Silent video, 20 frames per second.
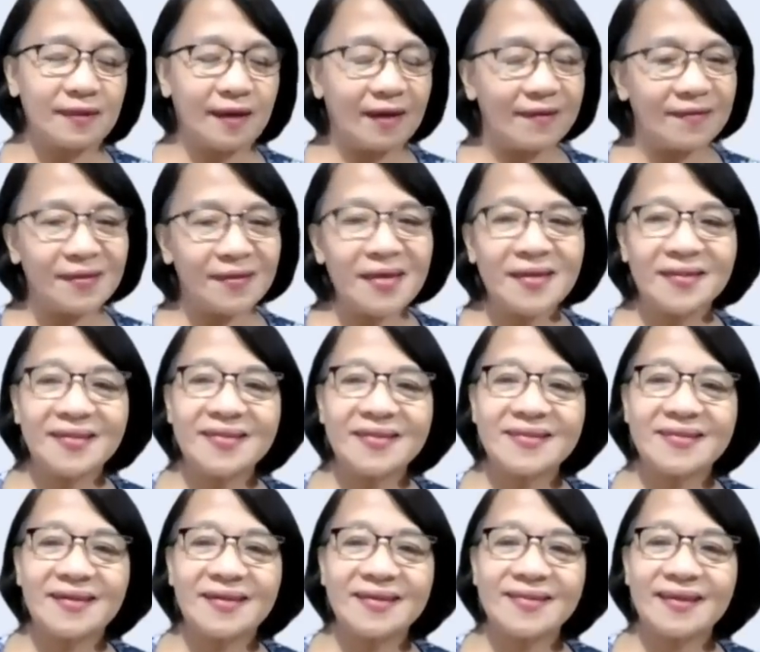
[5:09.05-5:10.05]
I think this
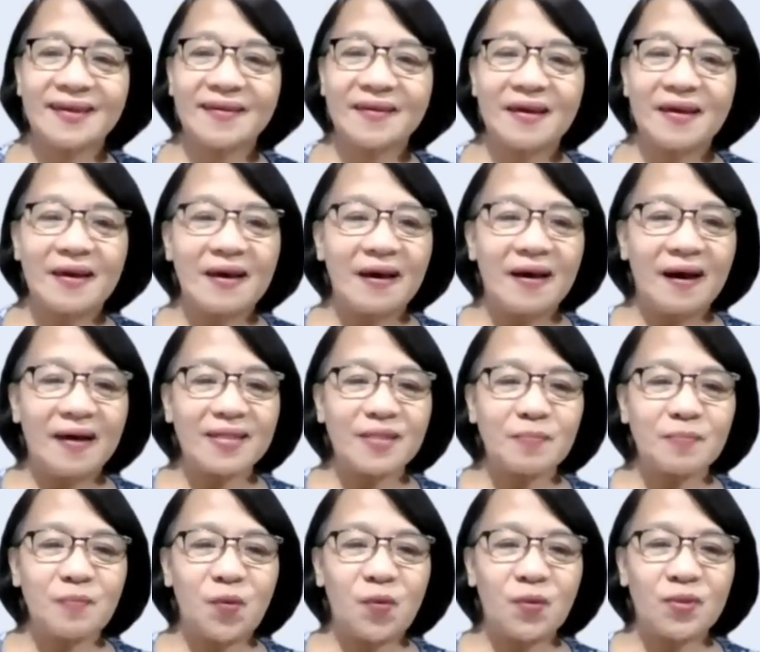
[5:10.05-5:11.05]
is just a
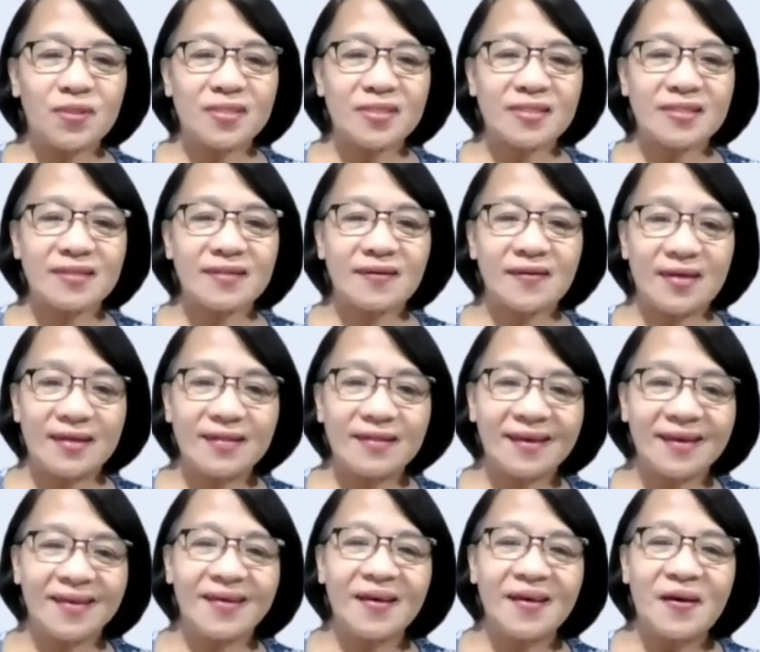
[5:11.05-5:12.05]
smoke
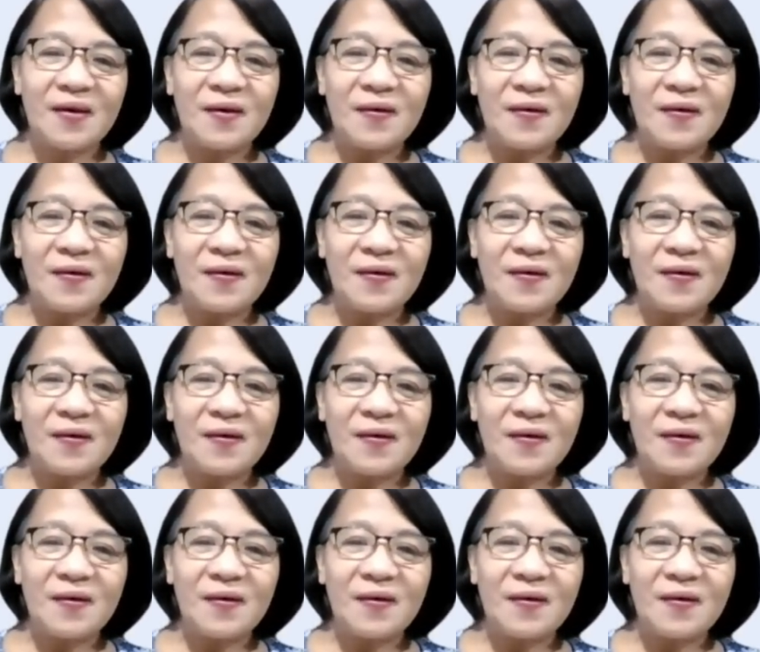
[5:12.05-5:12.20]
screen